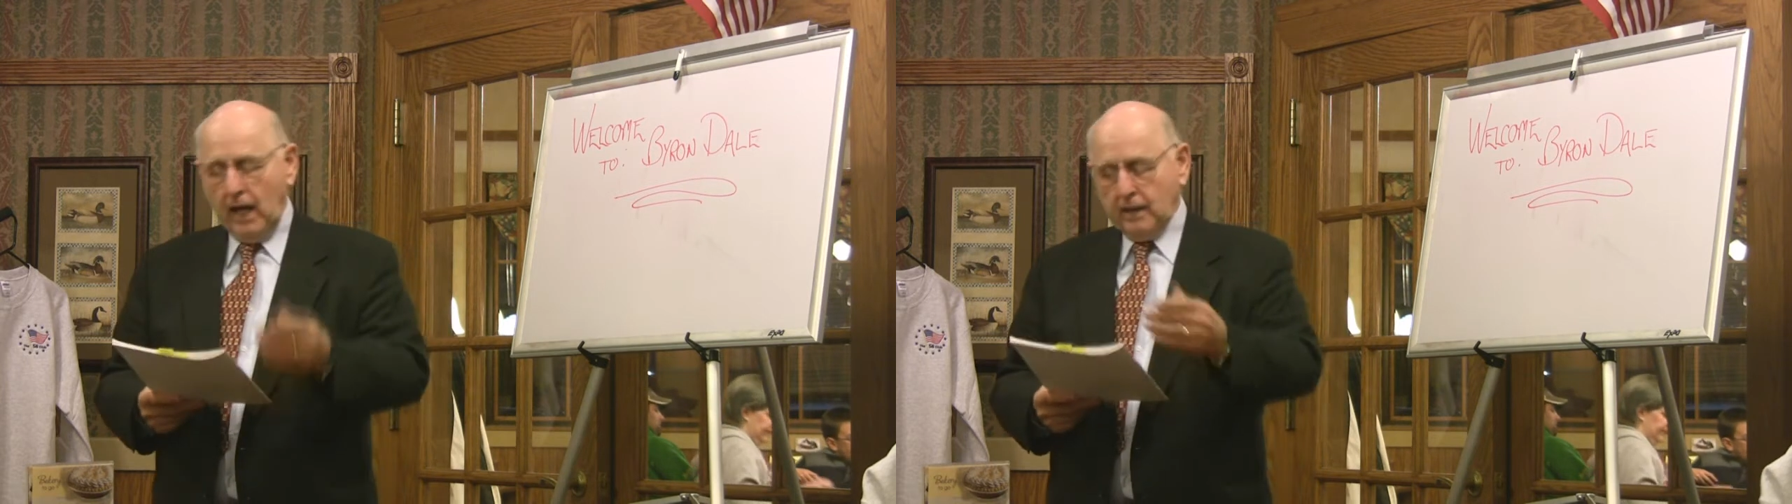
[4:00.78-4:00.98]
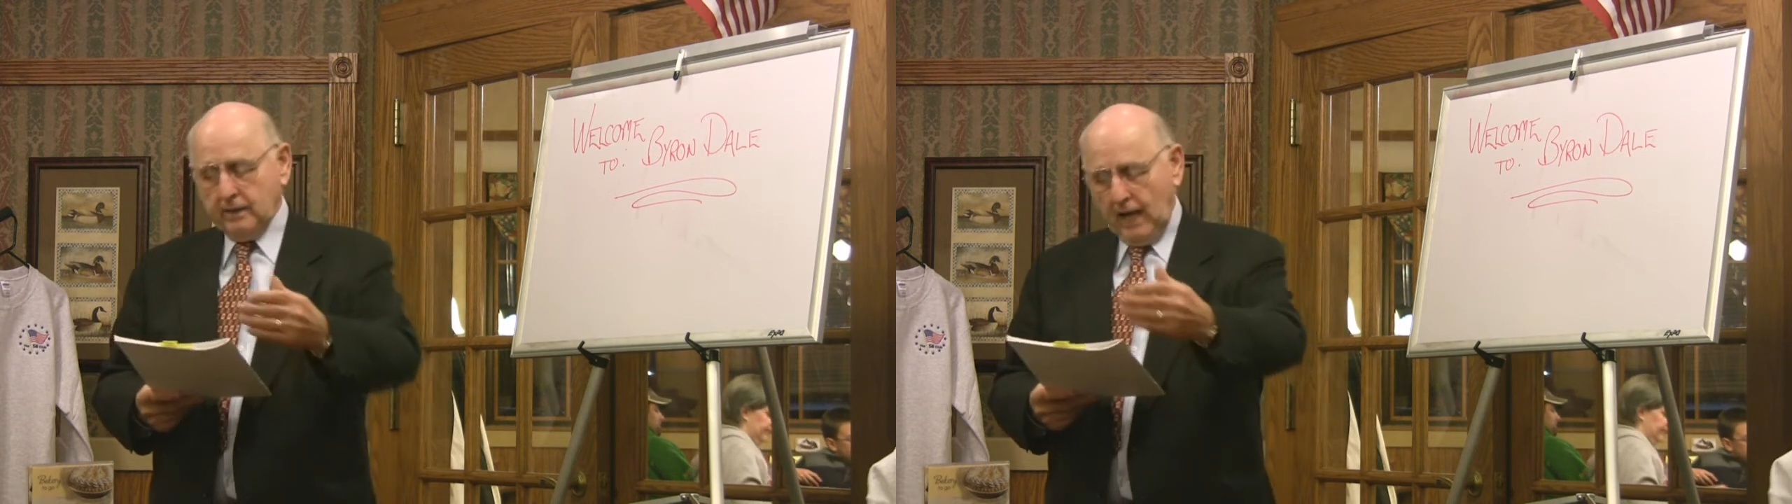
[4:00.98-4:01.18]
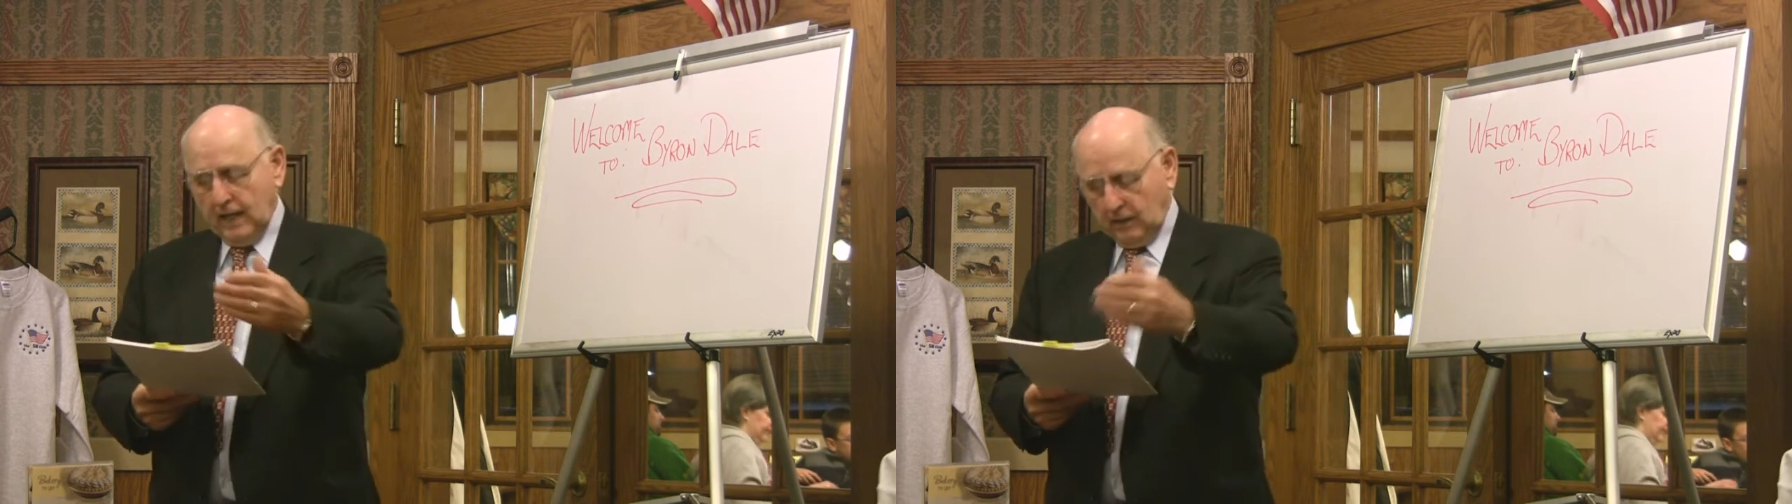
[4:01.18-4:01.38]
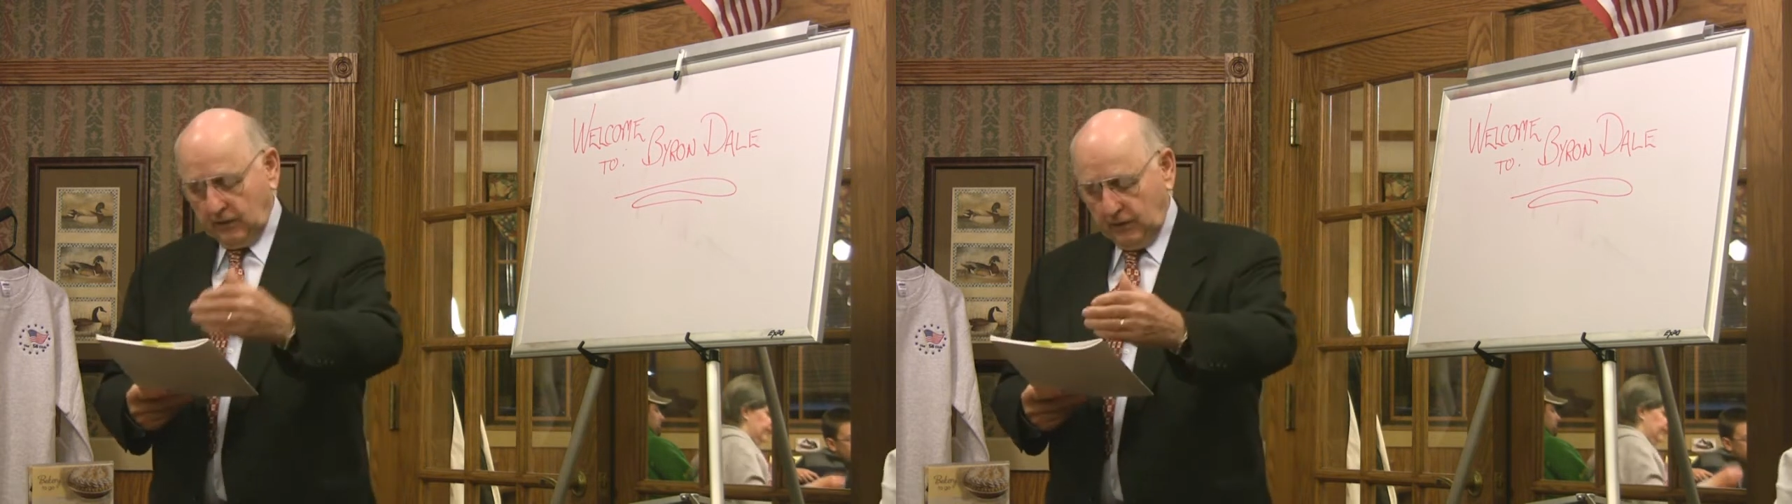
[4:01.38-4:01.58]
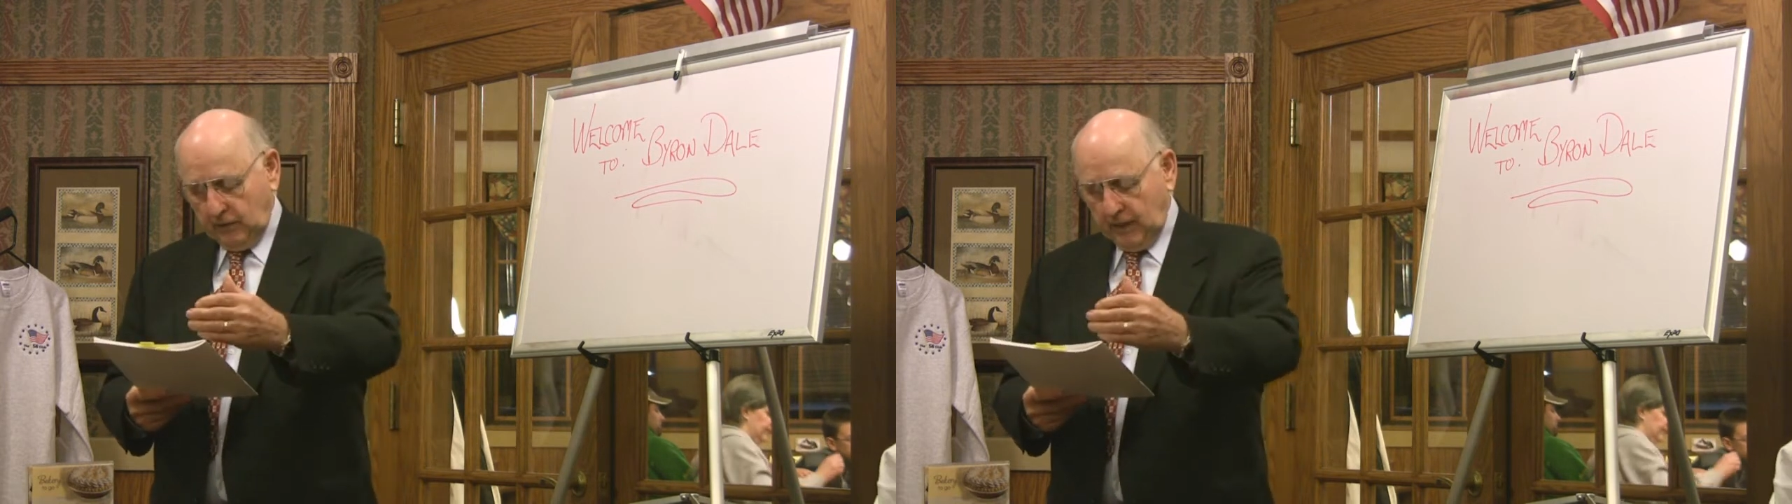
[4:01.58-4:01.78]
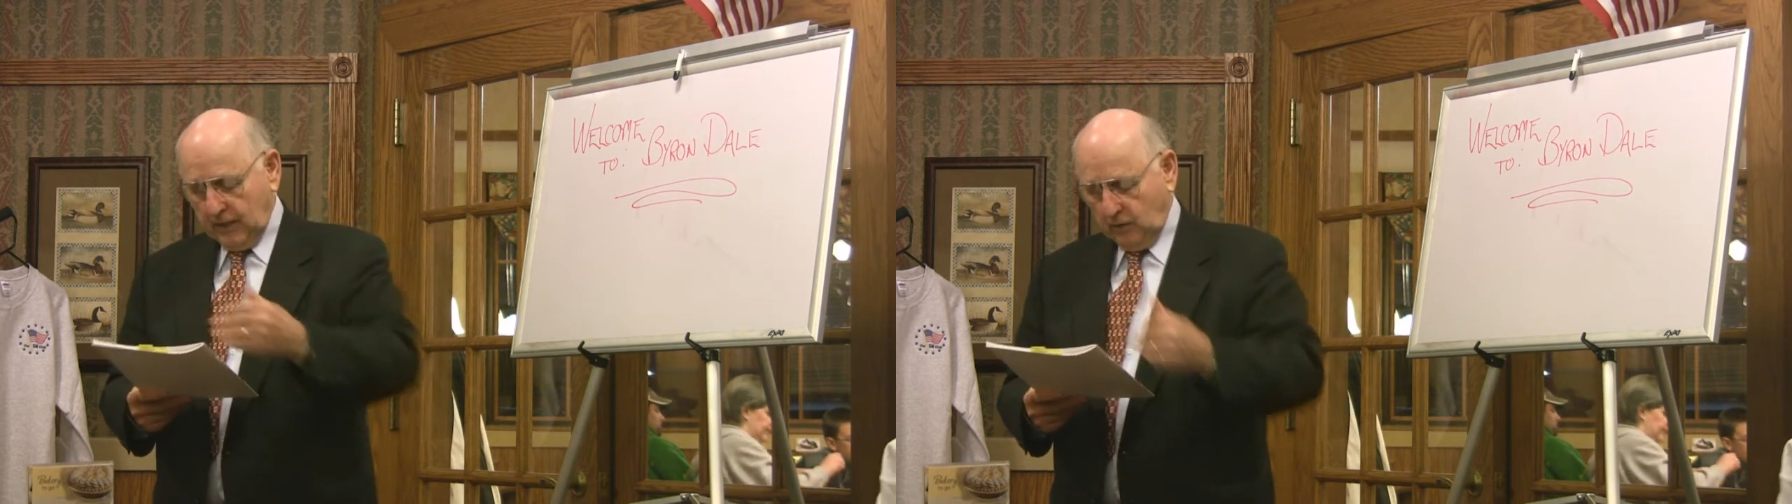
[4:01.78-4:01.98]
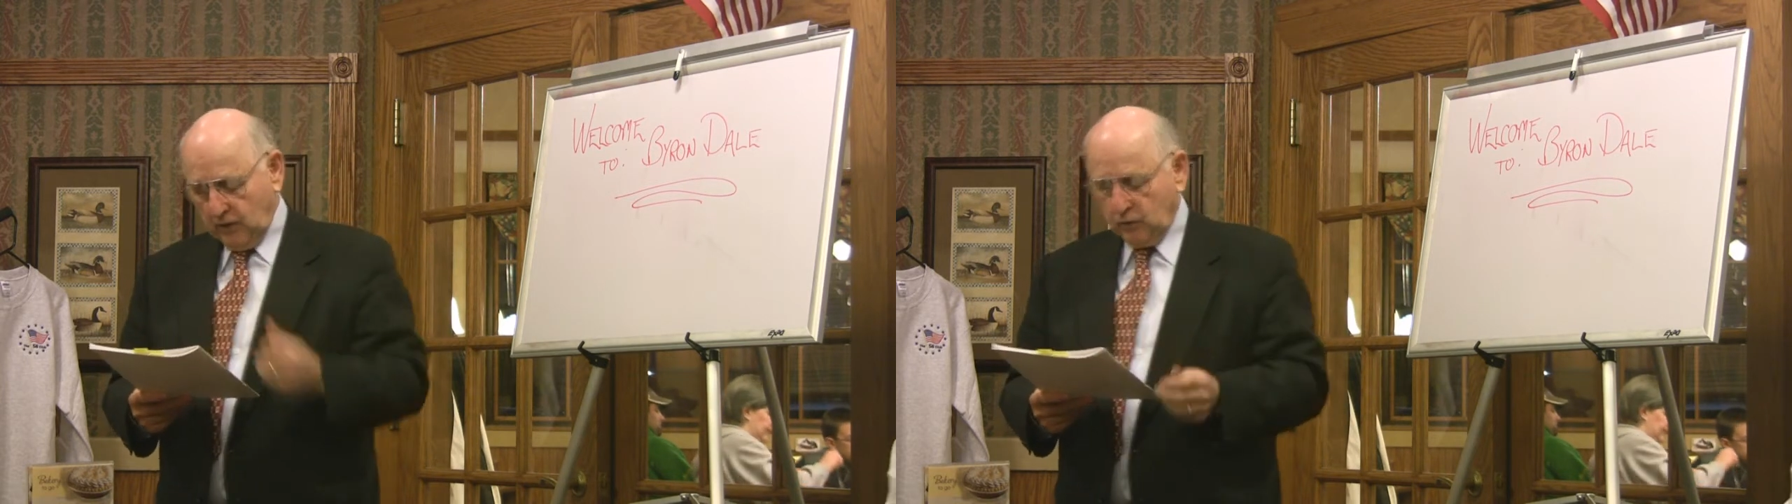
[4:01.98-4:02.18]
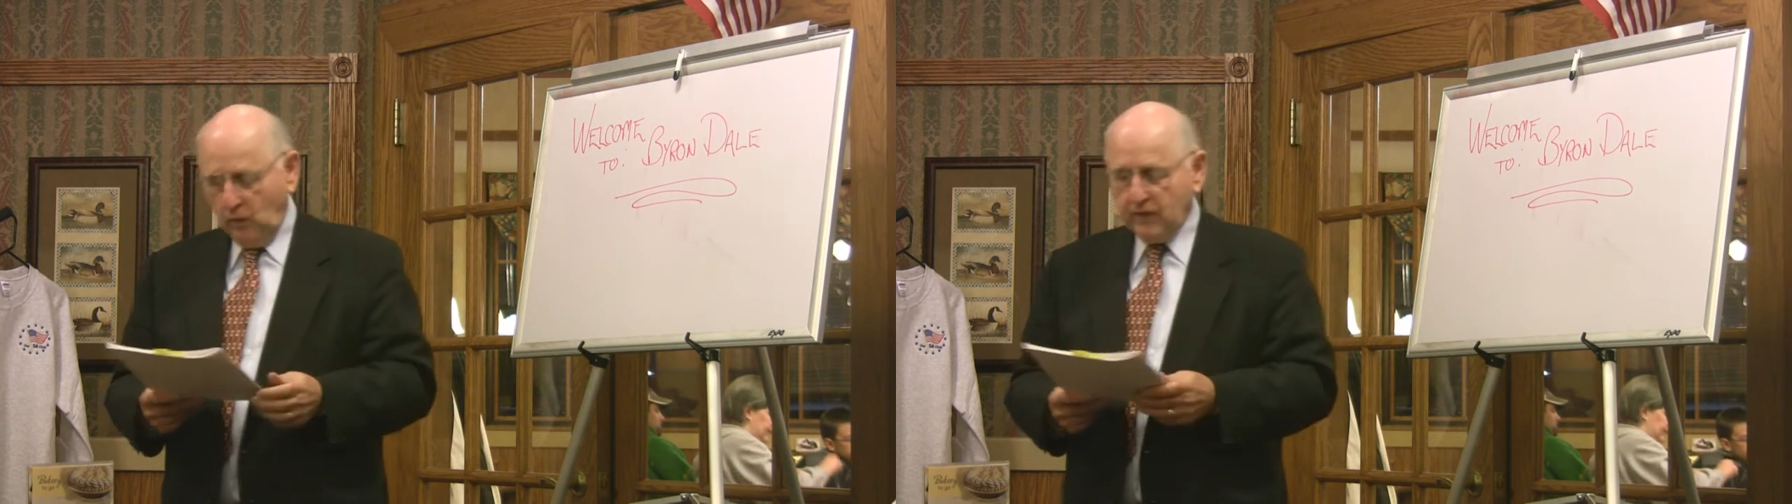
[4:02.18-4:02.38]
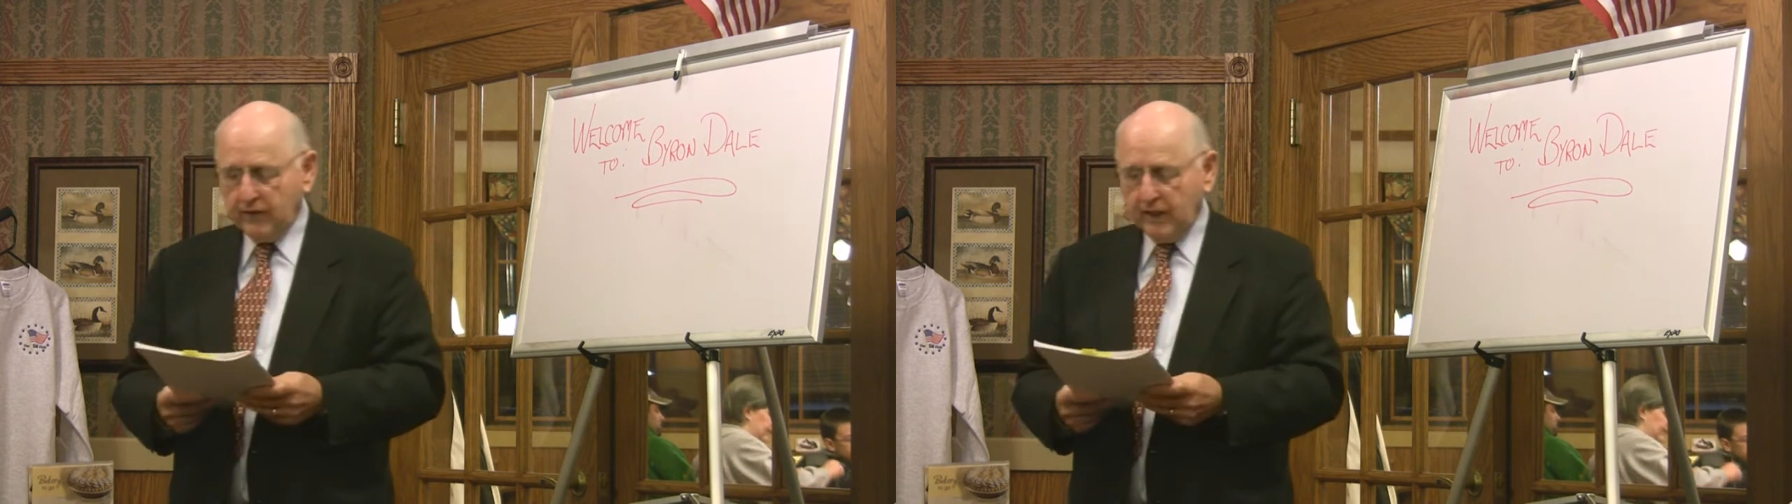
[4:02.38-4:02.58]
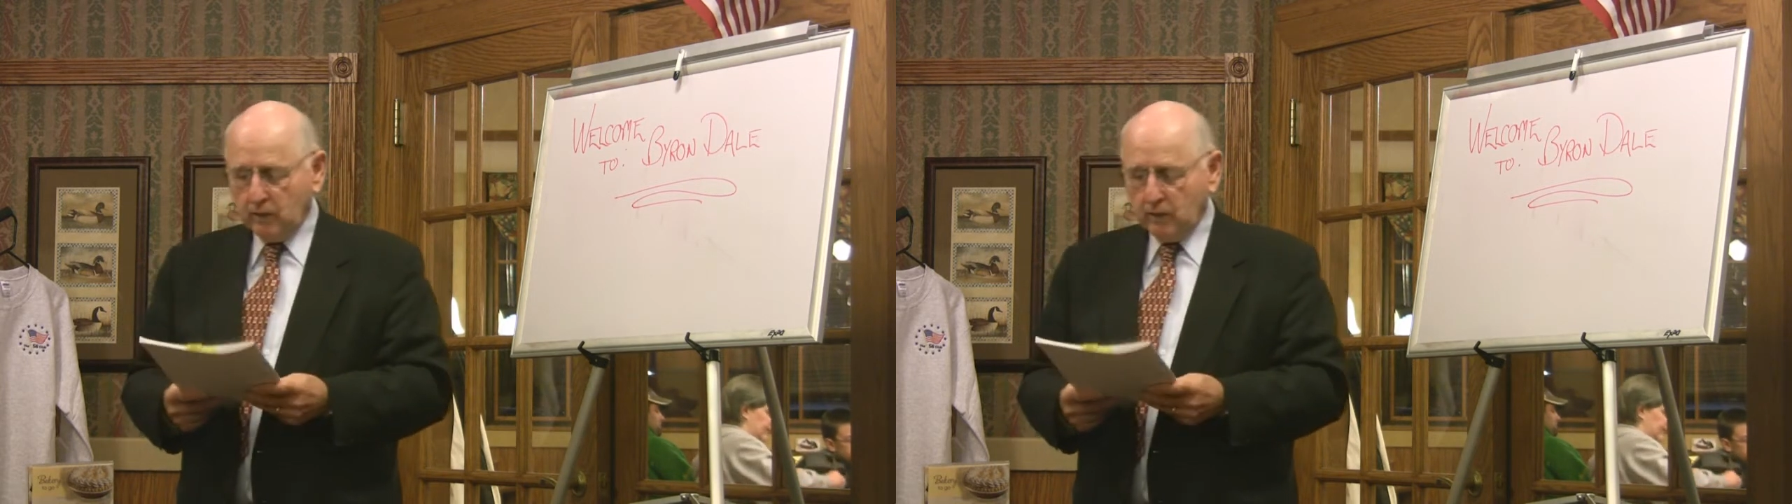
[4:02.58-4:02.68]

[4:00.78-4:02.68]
And as I looked through it, I noticed one thing